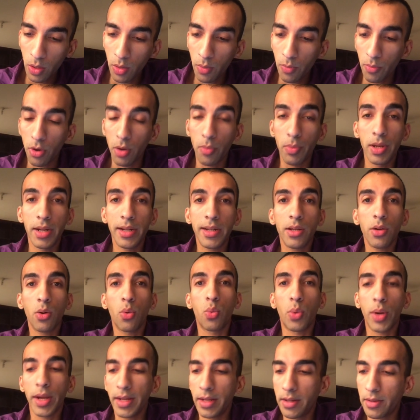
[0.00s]
Probability of
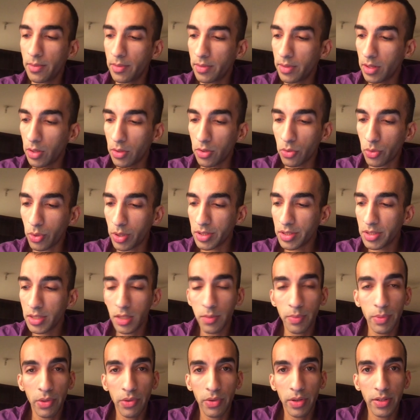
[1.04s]
white. Now the question has
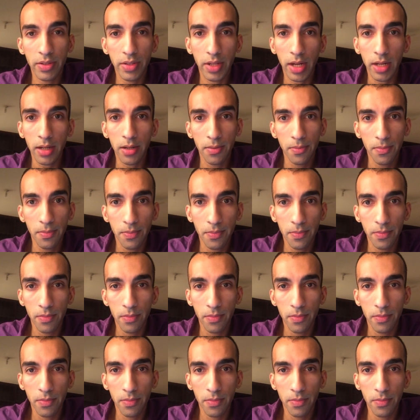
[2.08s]
been reset.